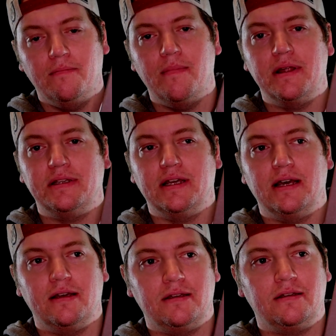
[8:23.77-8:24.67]
But
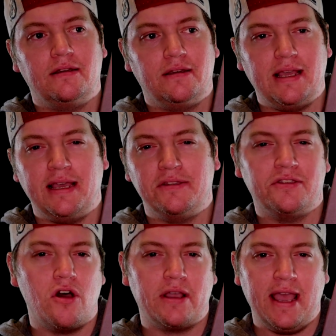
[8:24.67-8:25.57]
yeah, his
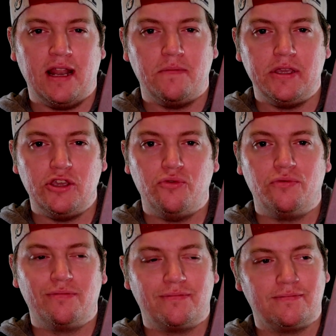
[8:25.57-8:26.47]
song, It Had to Be You.
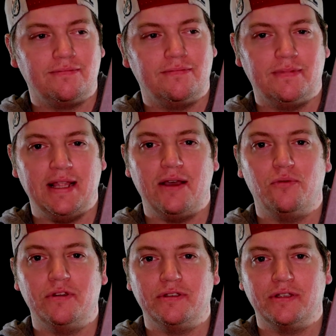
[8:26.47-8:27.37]
That
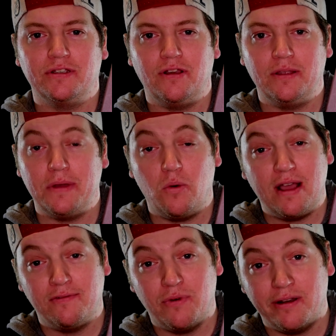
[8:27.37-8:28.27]
was the song that my
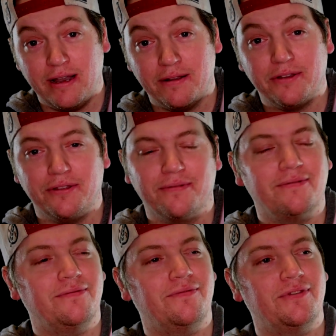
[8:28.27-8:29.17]
wife walked down to.
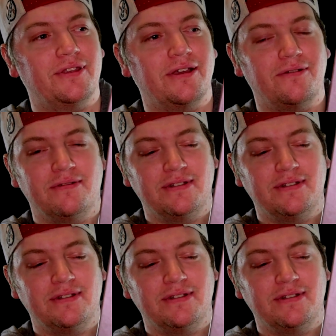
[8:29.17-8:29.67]
So,